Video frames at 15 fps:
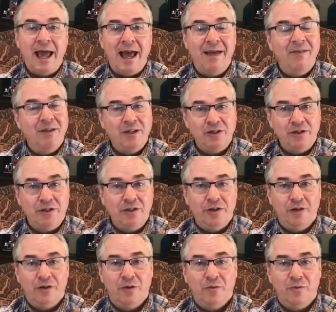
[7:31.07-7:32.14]
And this
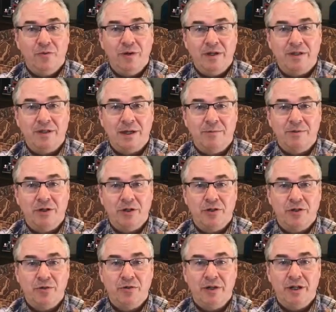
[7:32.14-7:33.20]
year we
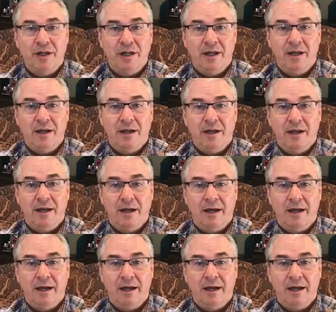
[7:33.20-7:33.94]
substituted in